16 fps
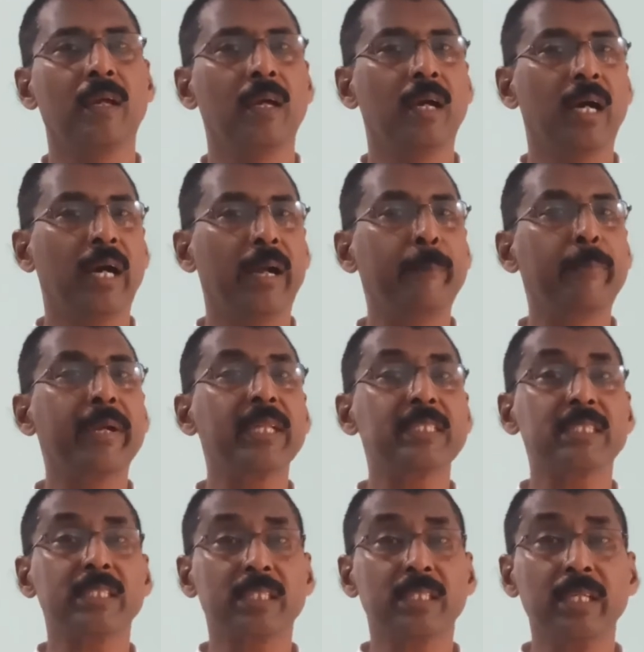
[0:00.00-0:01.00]

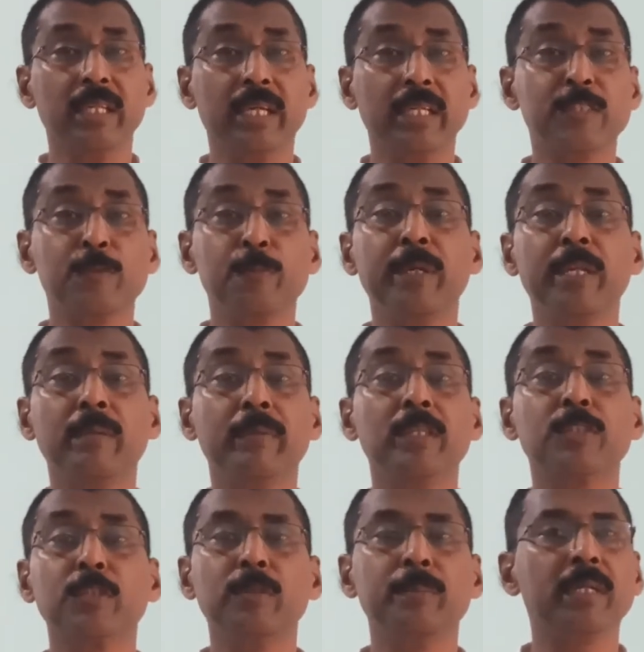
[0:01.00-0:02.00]
hybridization
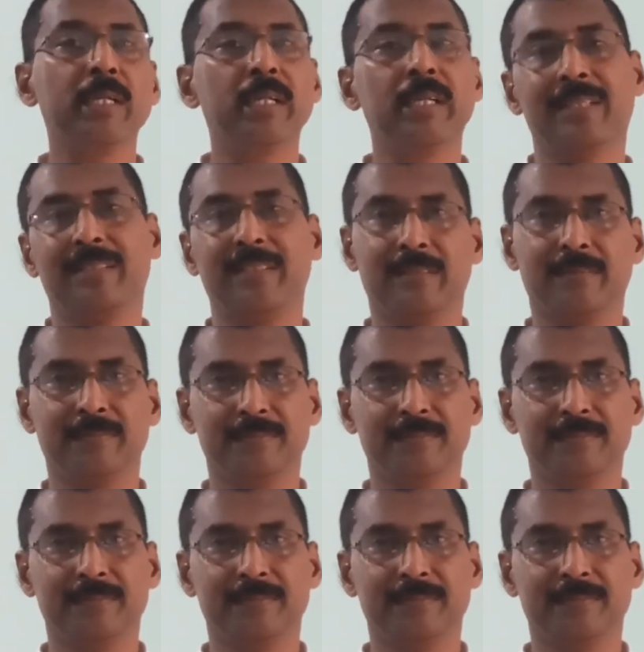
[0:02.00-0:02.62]
experiments should be conducted,